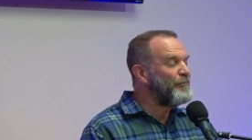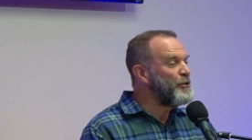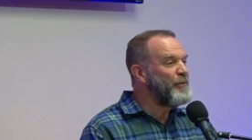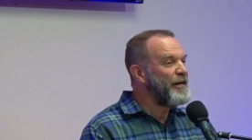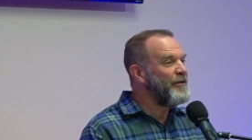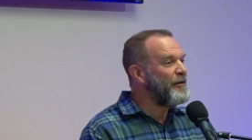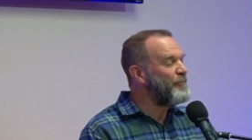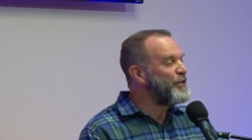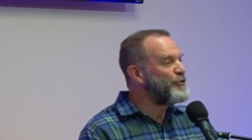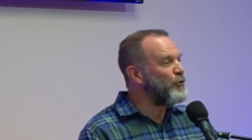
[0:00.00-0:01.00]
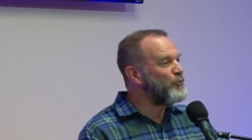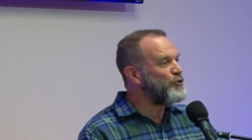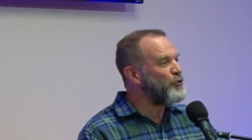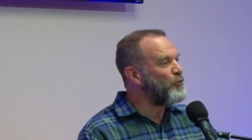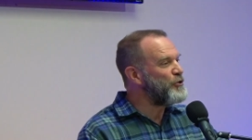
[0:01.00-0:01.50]
You may have been told
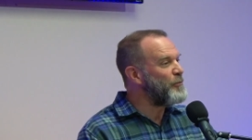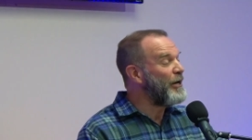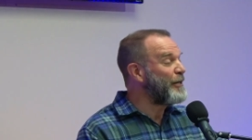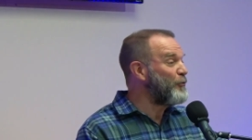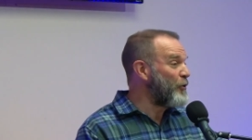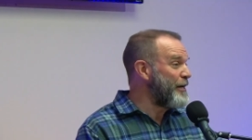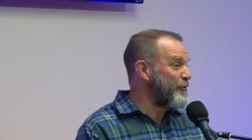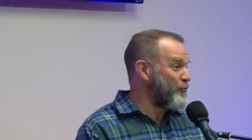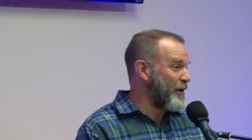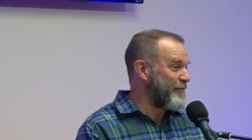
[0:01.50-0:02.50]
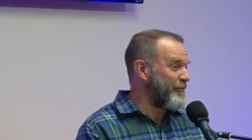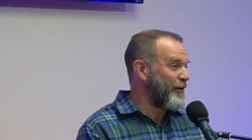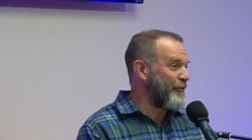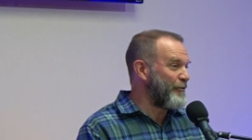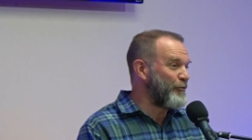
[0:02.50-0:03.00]
stories about a great
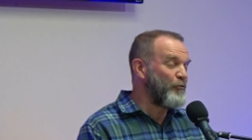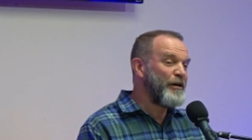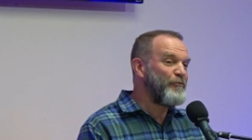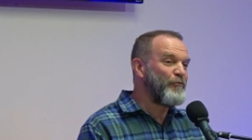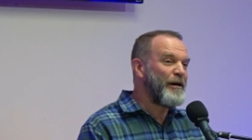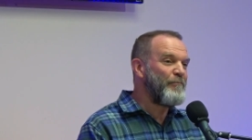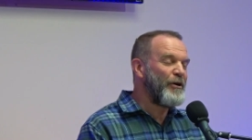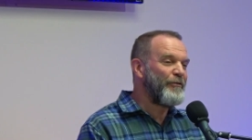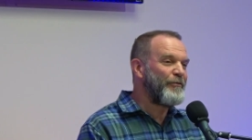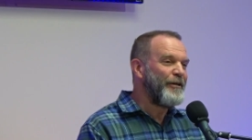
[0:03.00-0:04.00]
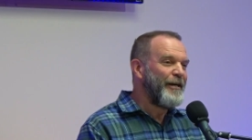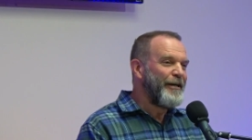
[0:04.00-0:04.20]
grandfather, a great grandmother,